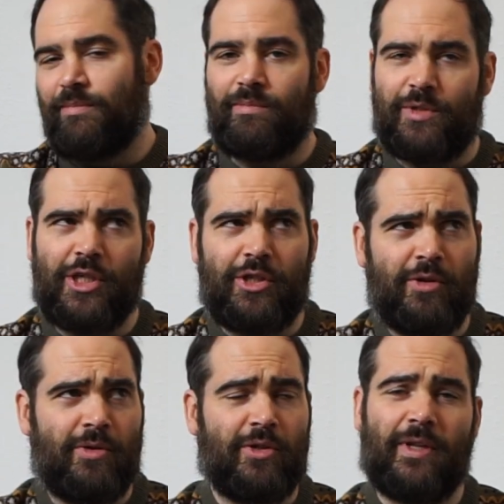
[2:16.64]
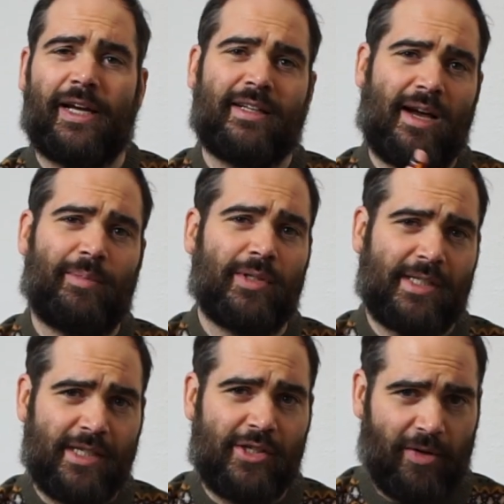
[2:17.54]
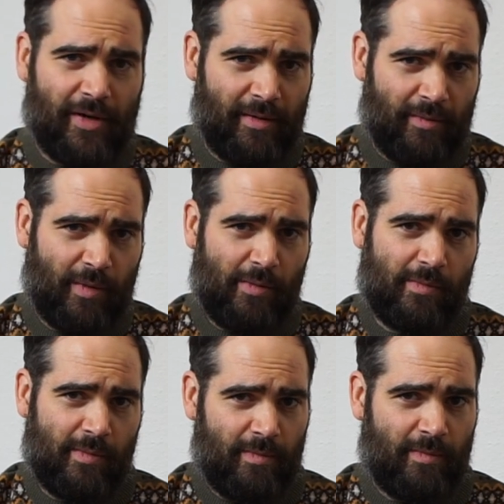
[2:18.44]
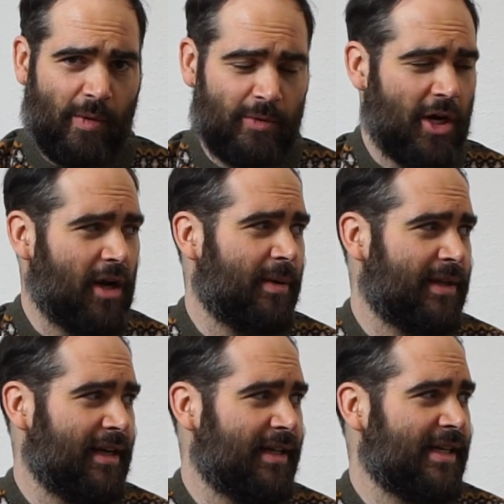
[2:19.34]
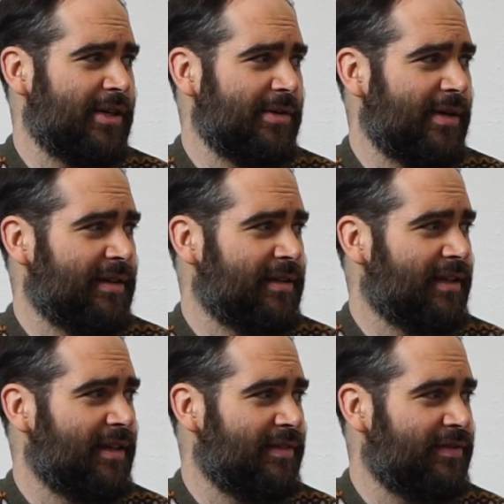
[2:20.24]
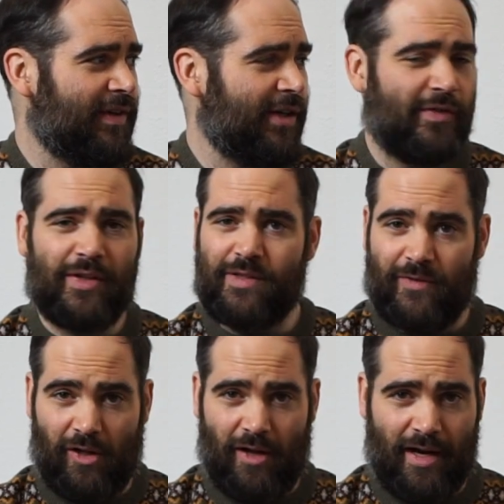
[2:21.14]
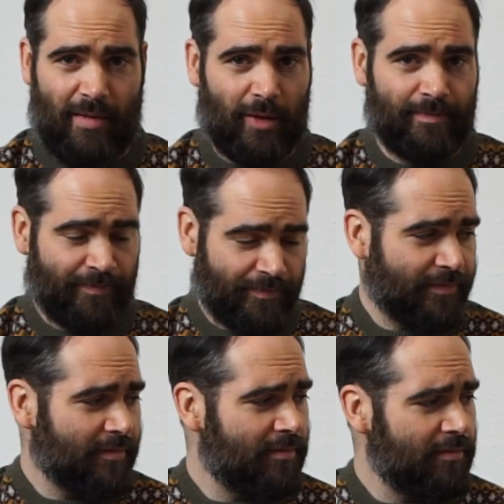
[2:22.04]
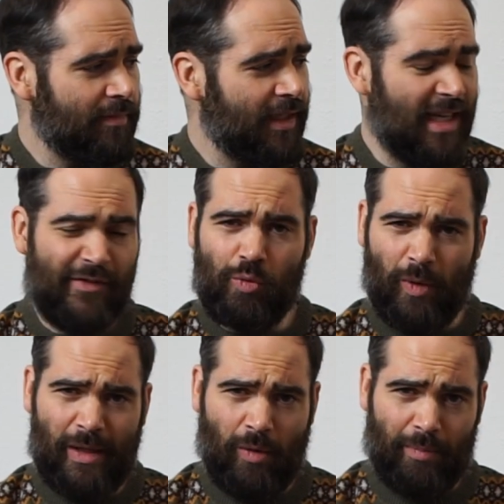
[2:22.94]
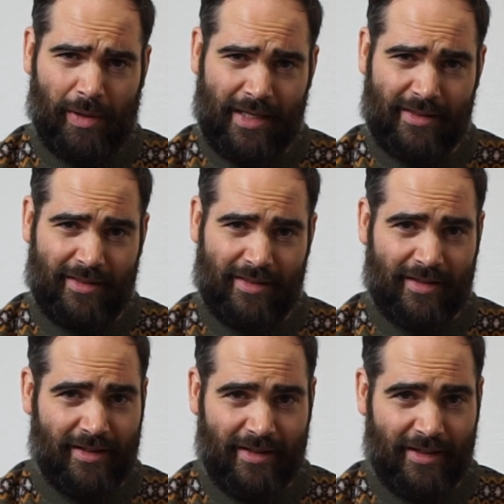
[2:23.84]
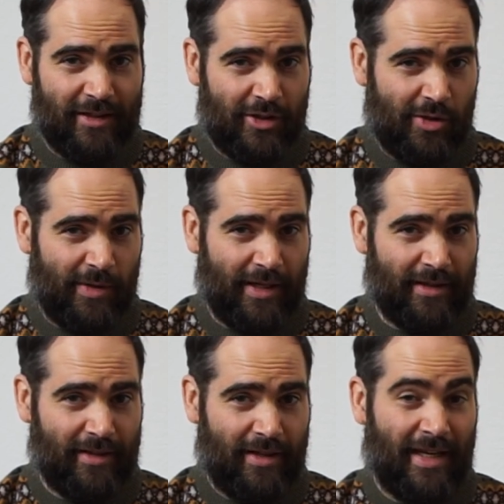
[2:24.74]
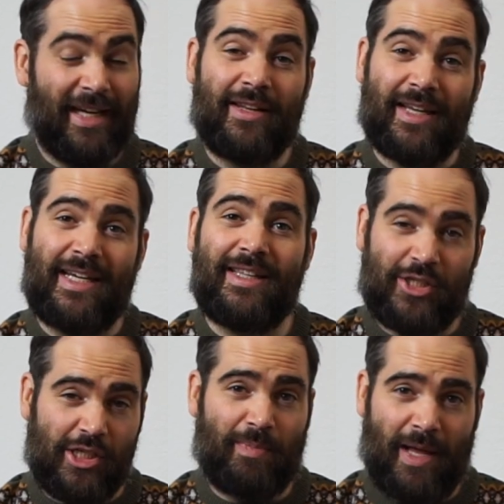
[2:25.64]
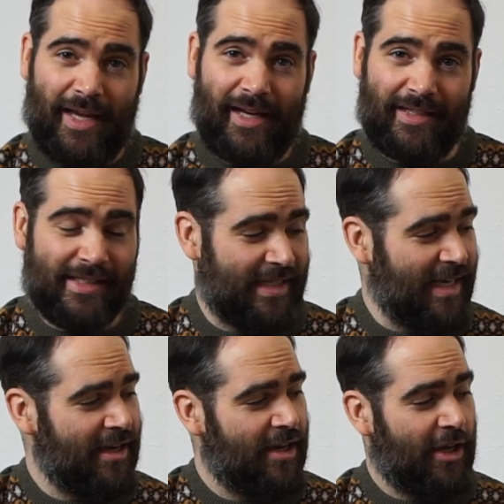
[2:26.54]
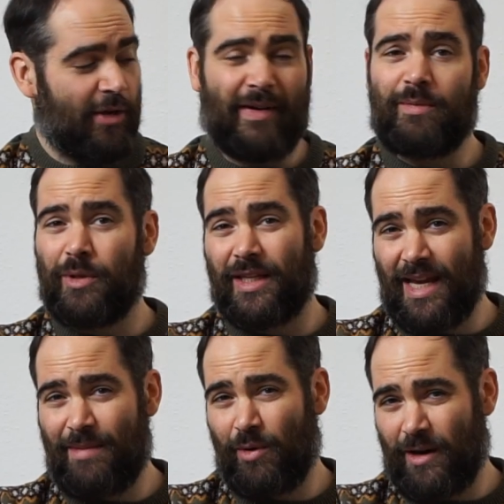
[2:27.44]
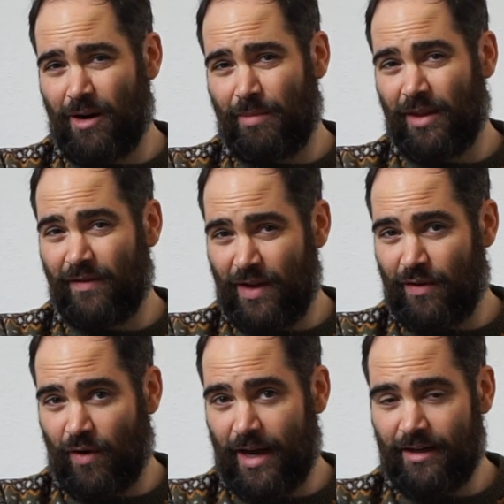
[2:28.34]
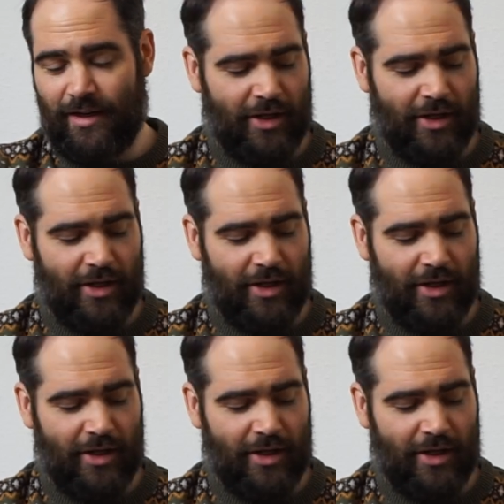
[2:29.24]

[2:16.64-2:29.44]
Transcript: She's tuned to like a double C tuning. We won't talk about that unless I do a video for this for clawhammer. If you really want to play it in the tuning in the key that she's playing in C, you would have to put the capo here up on the 5th fret.